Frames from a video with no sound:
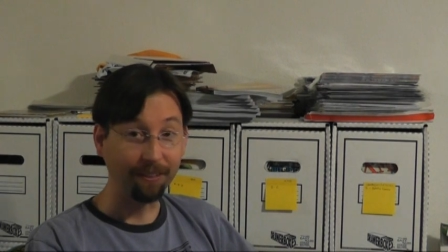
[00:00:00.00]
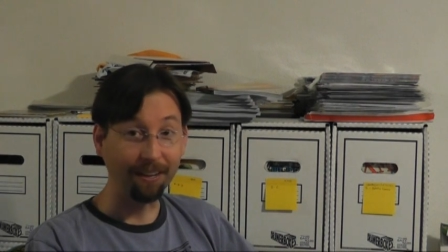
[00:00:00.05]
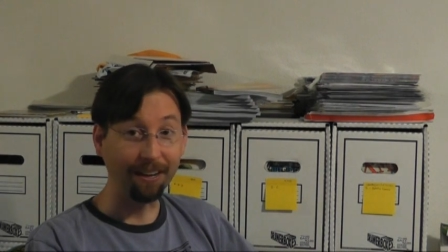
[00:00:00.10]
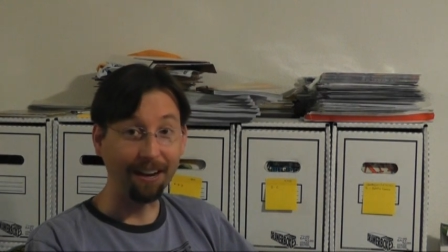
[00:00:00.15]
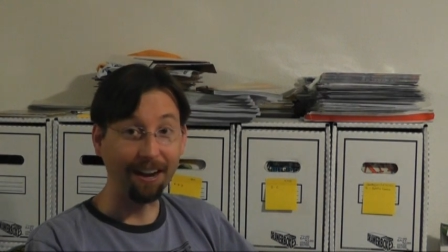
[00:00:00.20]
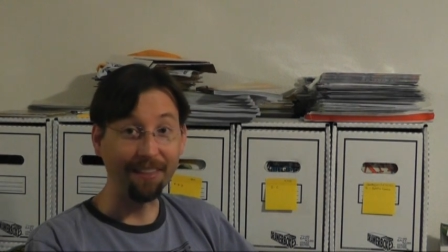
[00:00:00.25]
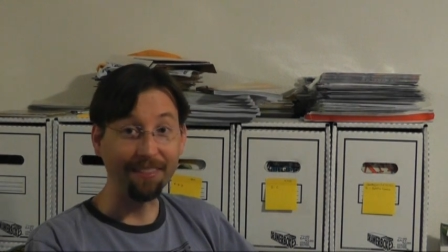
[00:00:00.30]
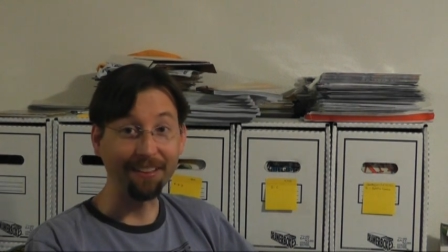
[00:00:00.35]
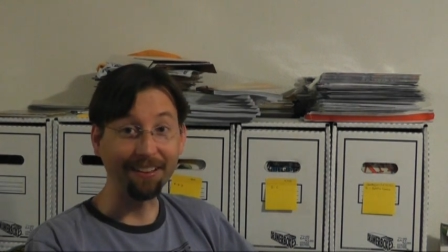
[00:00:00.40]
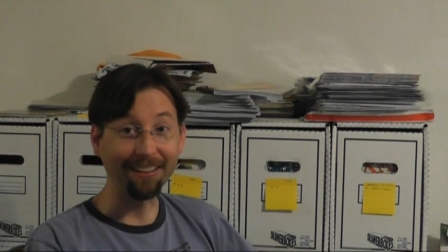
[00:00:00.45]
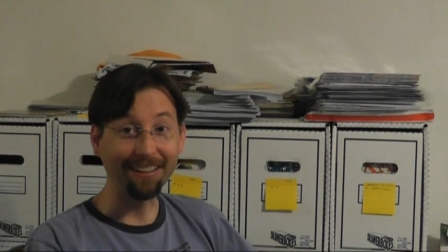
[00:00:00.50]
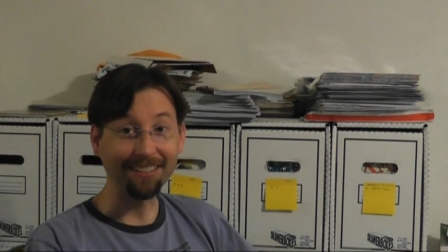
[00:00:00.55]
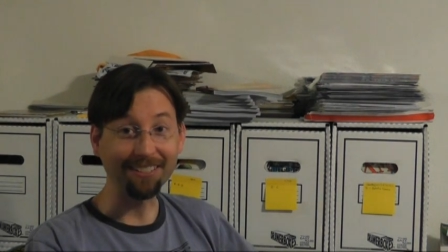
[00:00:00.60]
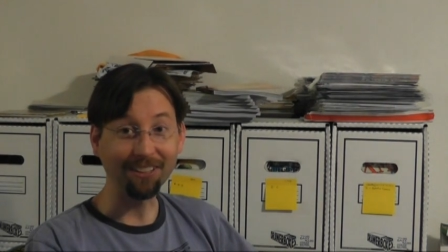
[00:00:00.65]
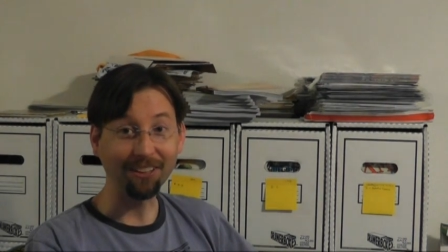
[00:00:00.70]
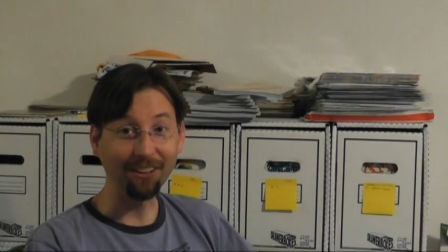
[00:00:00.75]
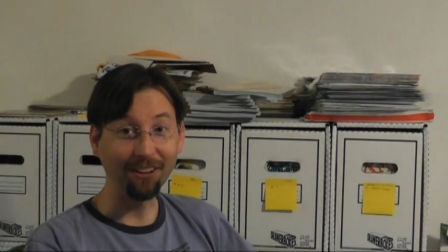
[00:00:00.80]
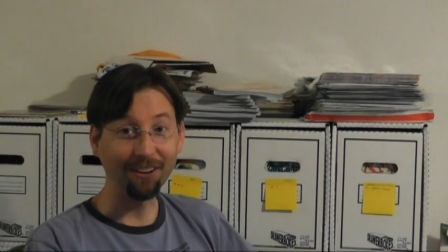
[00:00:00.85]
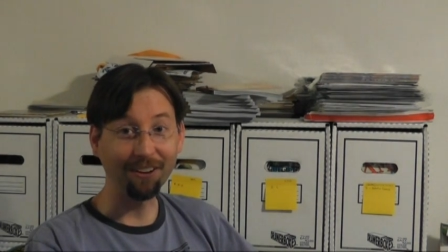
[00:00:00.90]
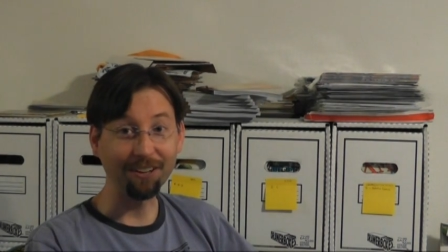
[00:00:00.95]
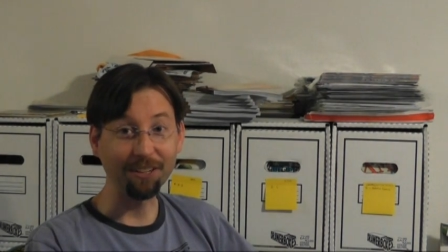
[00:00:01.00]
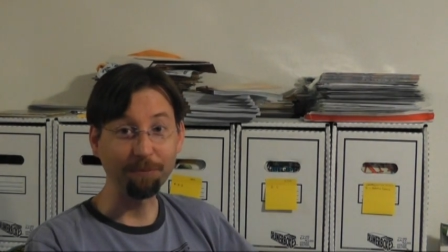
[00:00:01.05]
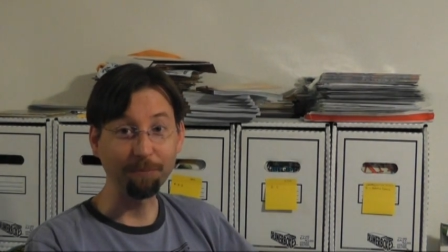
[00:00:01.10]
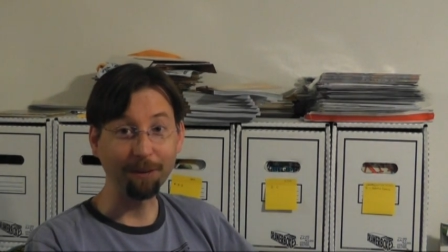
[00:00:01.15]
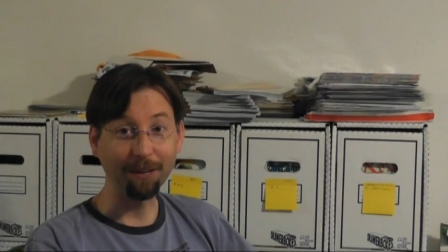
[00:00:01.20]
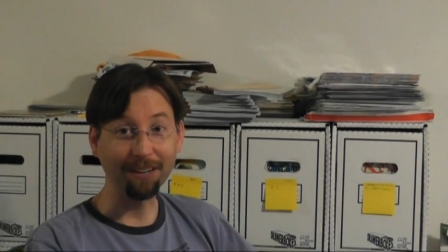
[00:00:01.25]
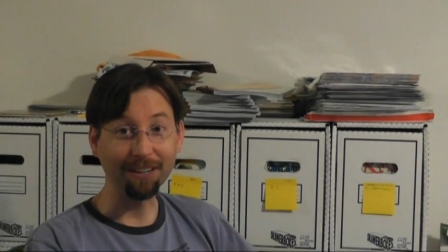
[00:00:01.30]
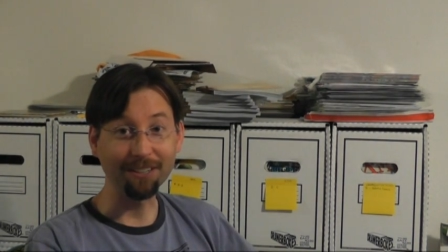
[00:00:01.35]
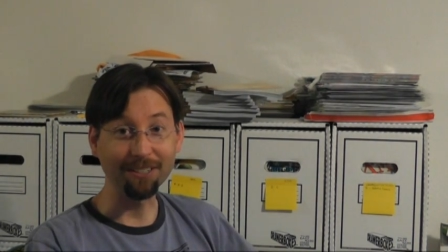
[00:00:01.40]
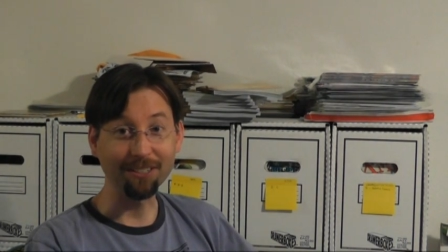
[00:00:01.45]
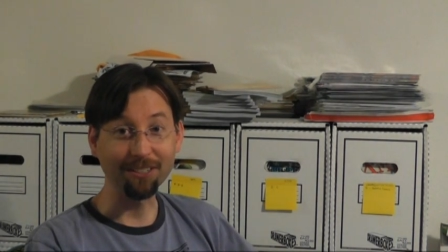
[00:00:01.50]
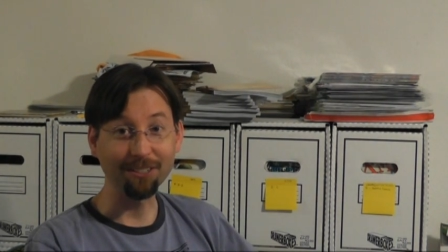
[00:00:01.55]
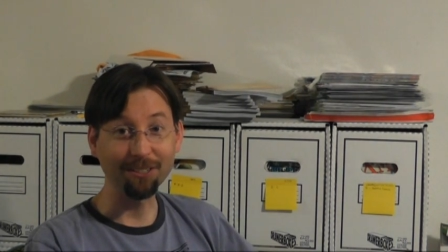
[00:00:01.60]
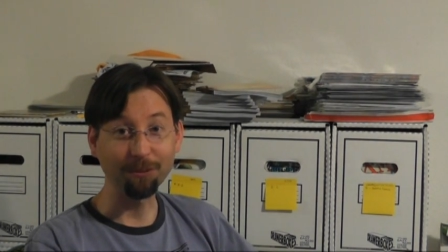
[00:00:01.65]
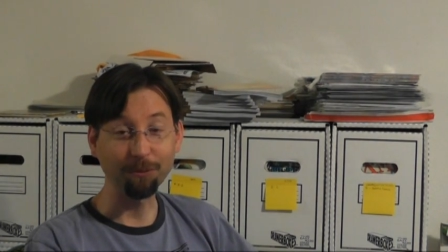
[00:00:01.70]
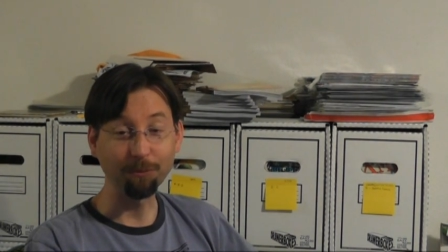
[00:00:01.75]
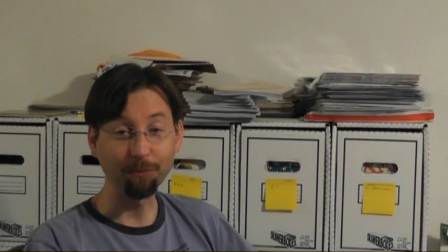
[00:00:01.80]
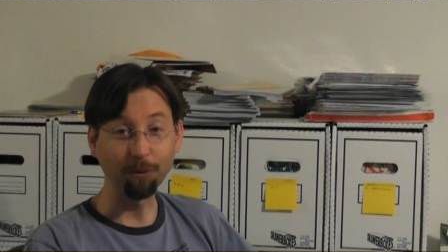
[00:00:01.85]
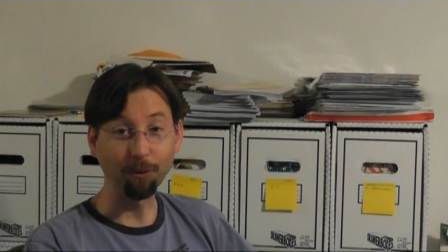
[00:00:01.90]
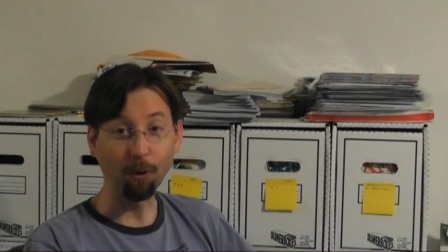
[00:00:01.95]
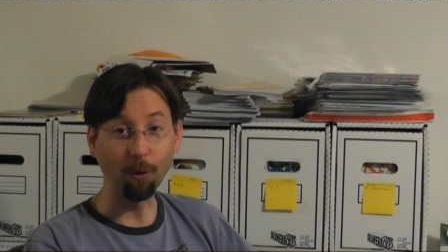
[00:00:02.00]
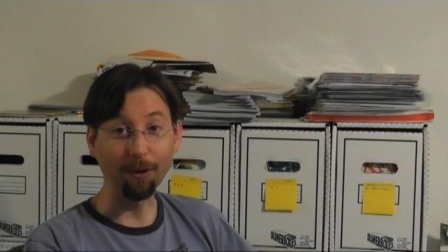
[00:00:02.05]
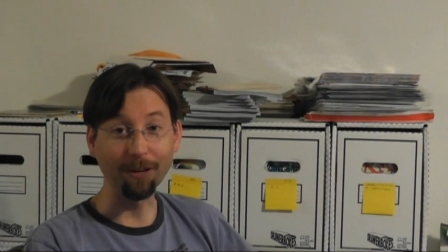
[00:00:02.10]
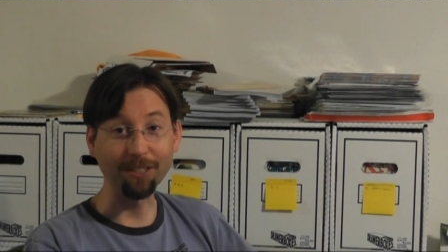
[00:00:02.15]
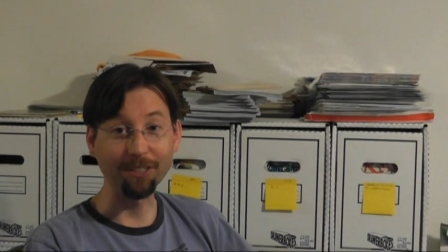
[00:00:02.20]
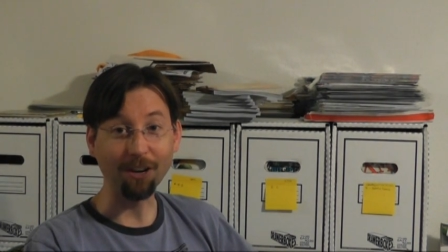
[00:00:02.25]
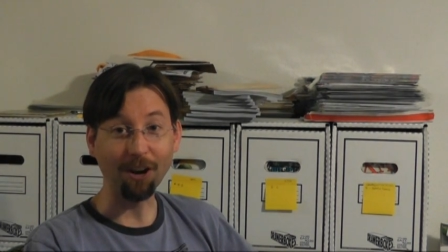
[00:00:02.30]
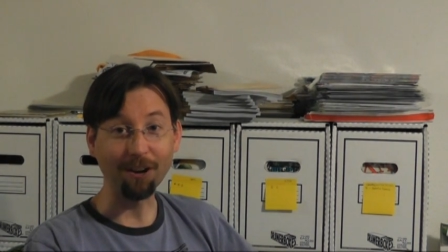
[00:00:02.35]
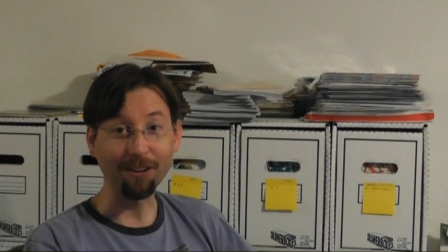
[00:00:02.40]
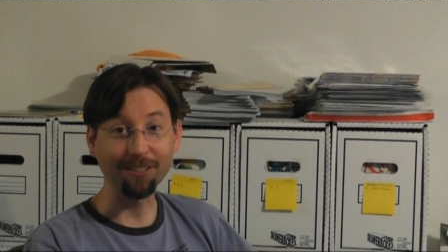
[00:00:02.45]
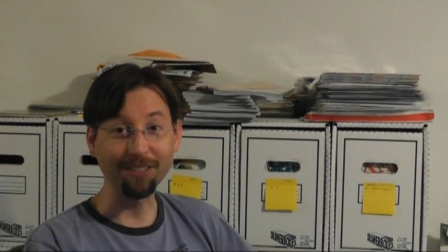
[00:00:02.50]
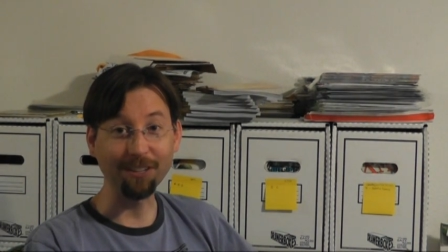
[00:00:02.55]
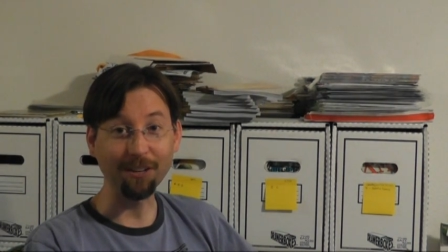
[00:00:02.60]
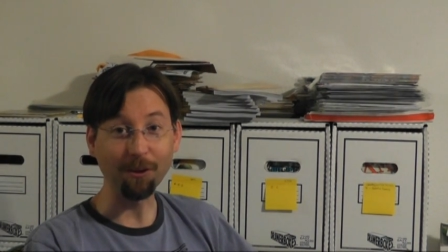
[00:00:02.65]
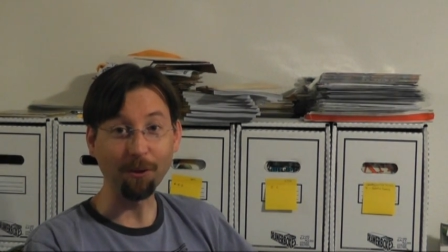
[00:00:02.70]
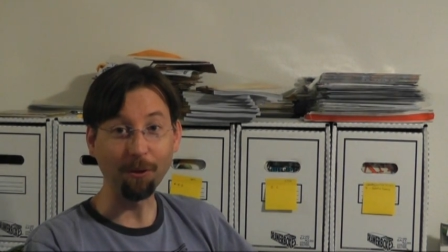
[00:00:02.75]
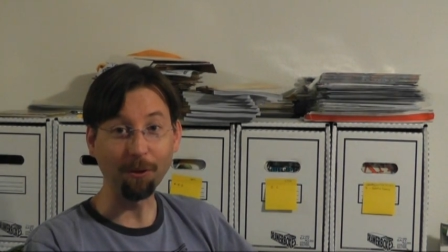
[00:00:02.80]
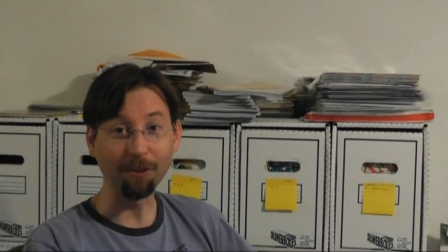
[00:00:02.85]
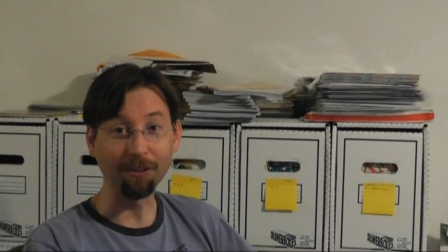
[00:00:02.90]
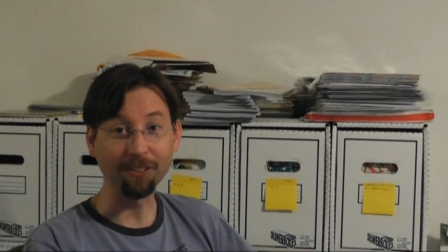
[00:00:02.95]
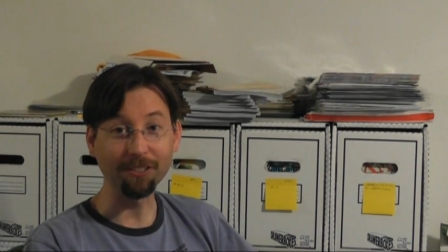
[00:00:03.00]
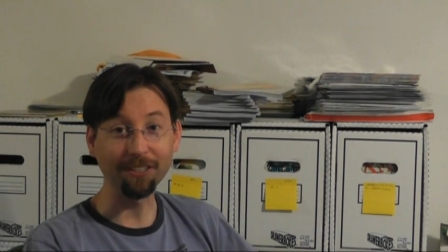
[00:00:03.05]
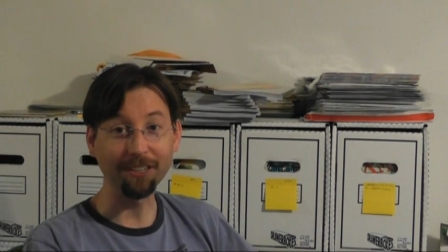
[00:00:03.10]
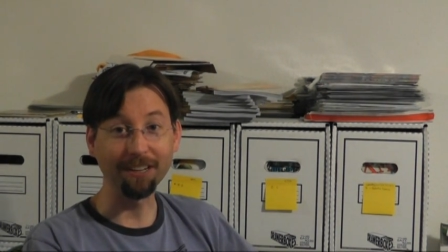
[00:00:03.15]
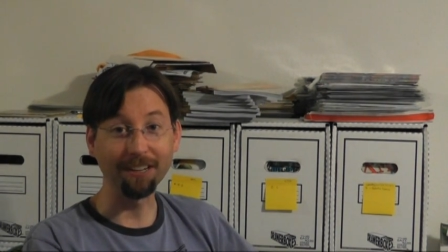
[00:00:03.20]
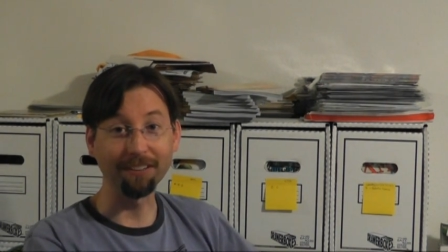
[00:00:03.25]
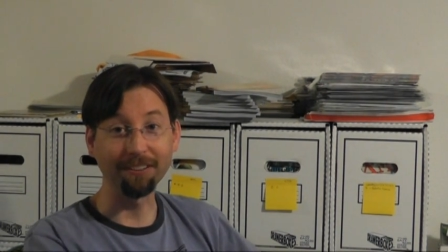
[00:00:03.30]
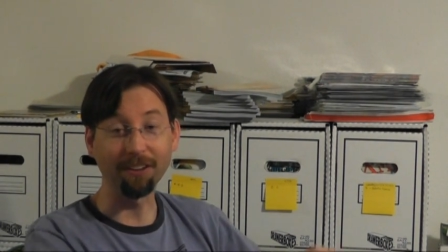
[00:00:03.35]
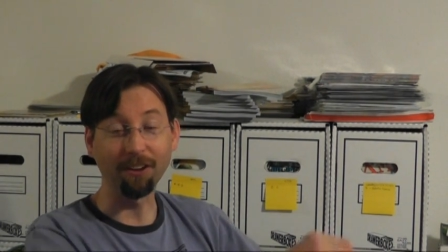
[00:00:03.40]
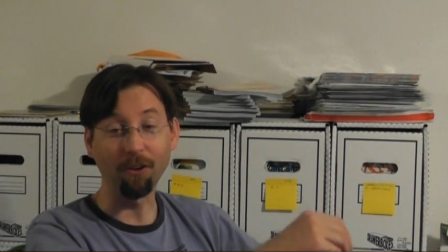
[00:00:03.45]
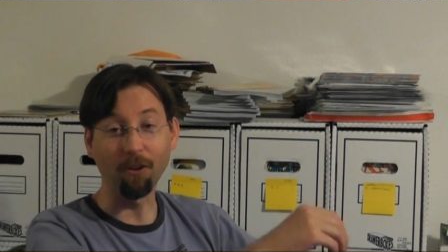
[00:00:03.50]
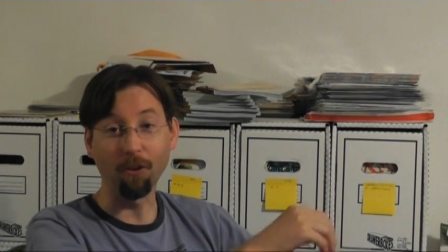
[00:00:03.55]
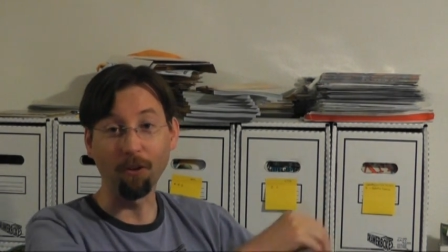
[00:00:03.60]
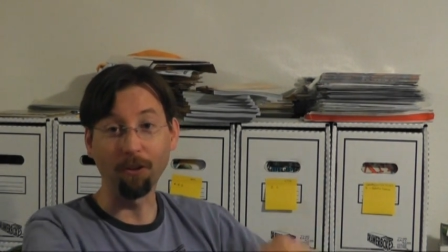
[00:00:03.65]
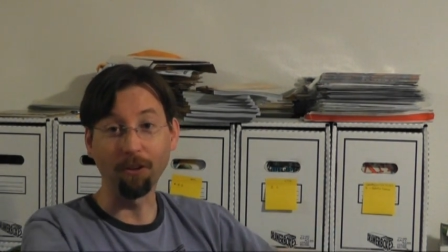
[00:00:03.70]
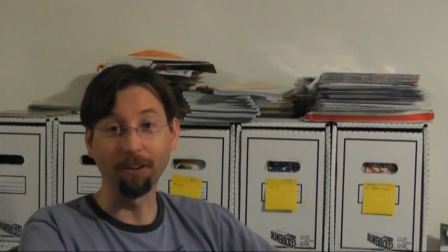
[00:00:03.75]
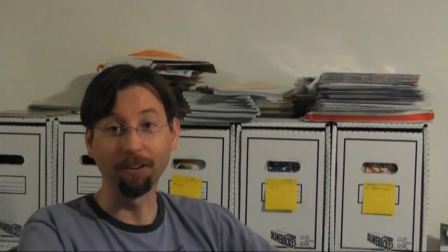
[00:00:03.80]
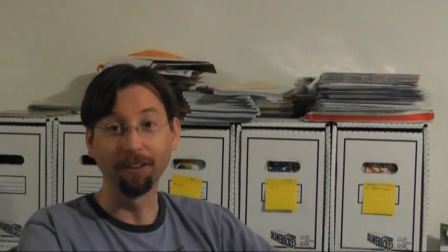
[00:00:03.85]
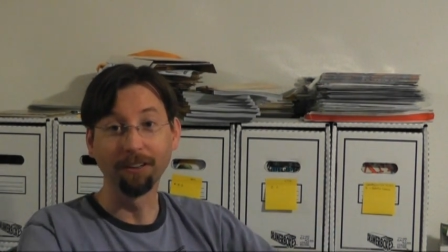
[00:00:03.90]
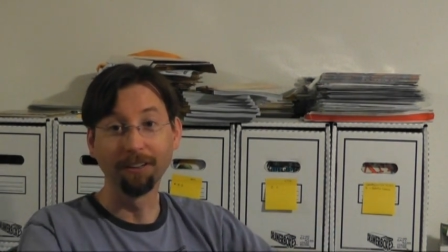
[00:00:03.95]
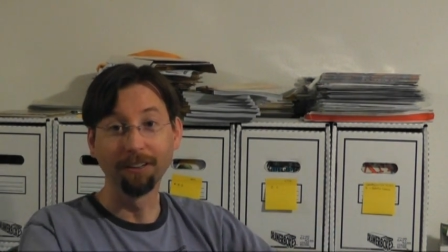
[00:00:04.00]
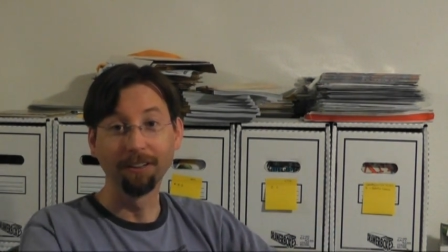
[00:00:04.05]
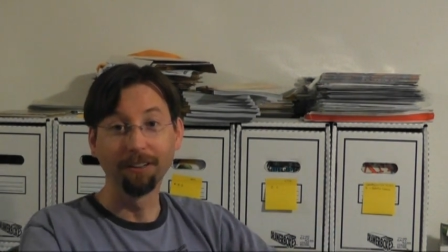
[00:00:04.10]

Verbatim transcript: And I think that's hilarious because we're already starting to see holes in the whole